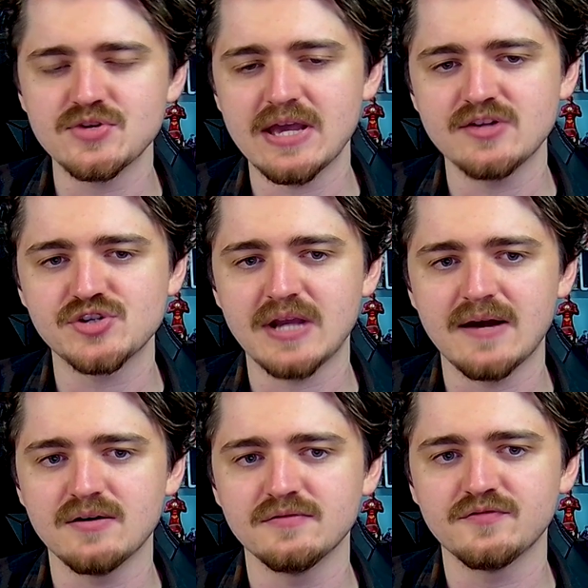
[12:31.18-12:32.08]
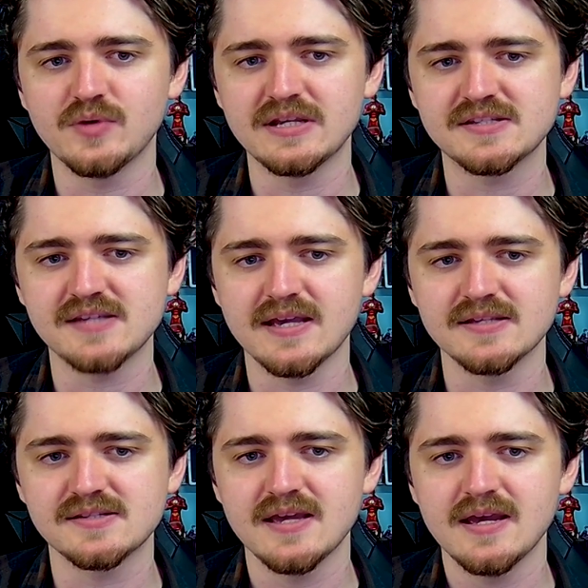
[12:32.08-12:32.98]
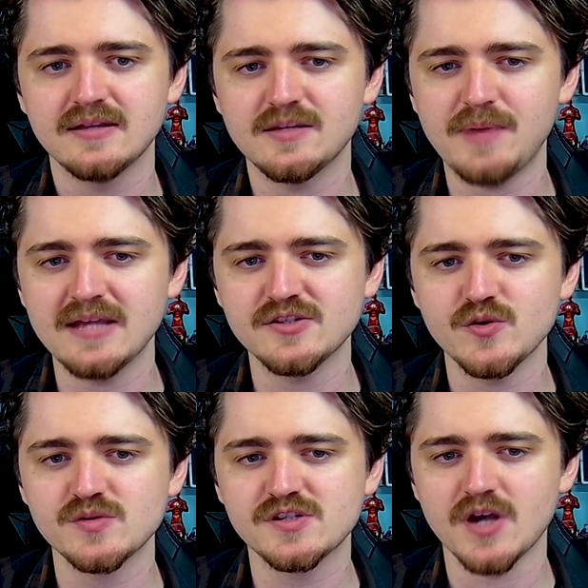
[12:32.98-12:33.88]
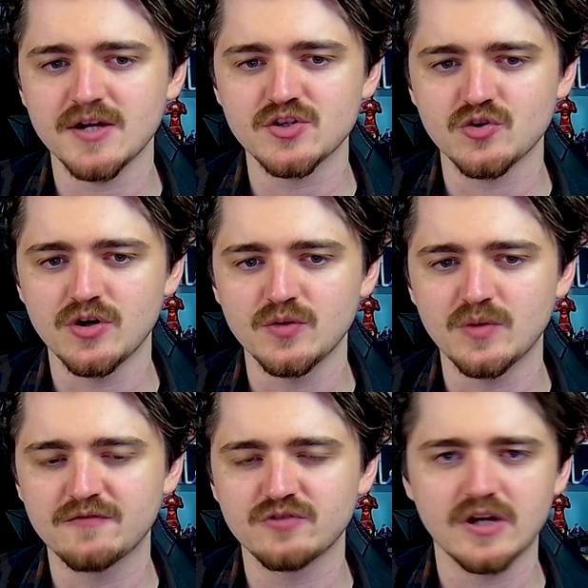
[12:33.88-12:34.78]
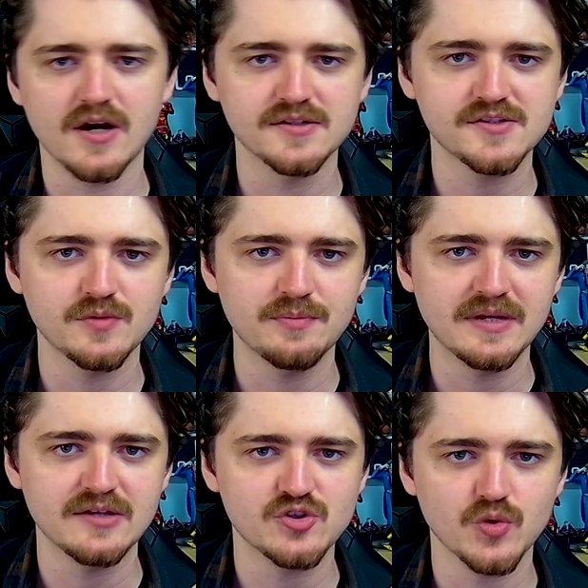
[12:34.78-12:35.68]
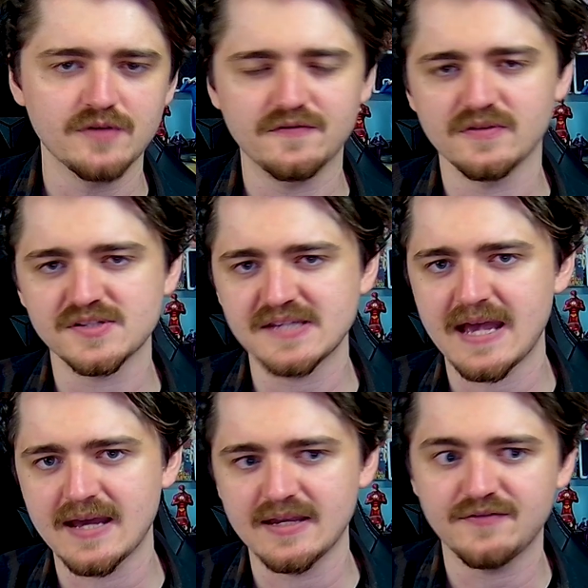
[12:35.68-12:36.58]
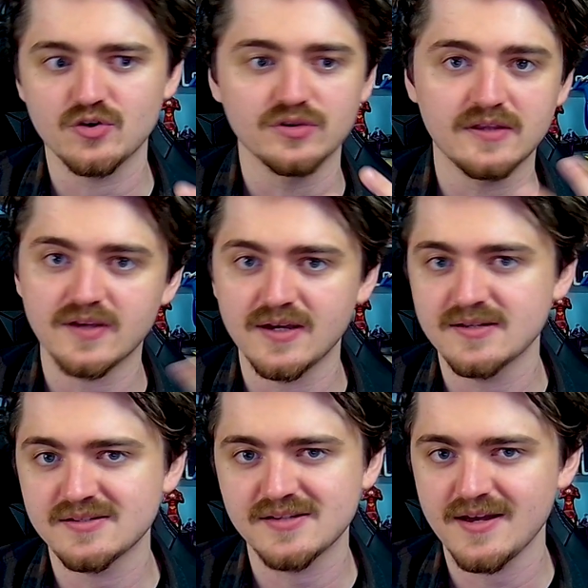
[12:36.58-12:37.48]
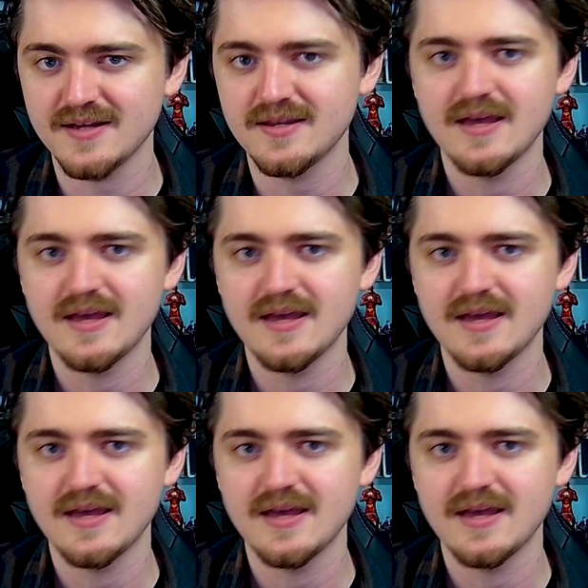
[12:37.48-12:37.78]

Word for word: gauging out of when he says, depends whose side you're on with regards to it being joyful or sad. If you're on the Titan side,